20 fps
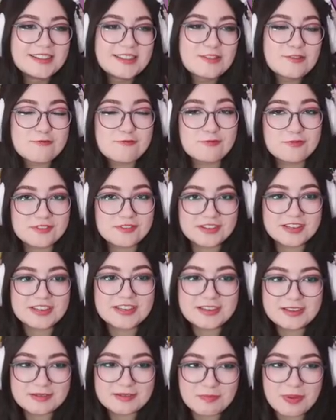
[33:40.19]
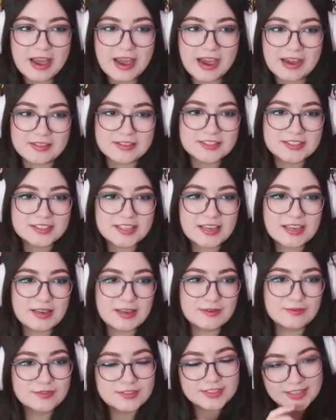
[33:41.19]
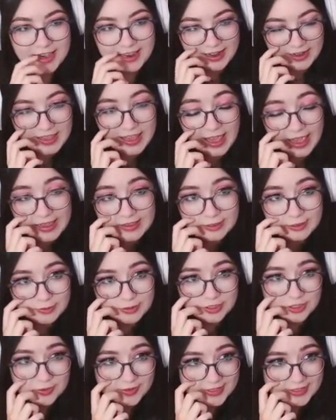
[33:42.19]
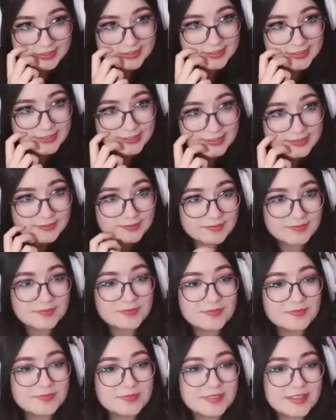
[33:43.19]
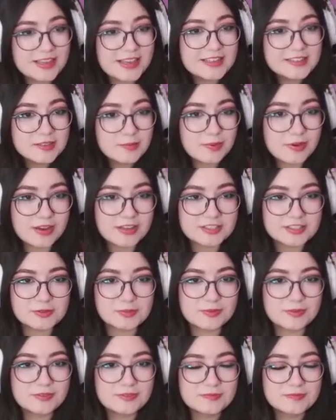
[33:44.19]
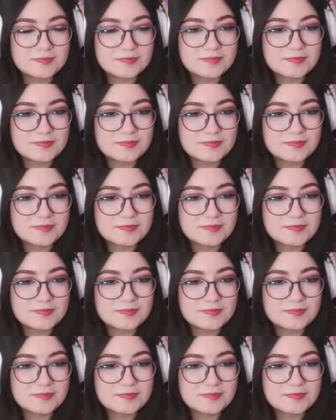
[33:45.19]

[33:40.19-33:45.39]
three paths saved, and can you do it? Is it possible?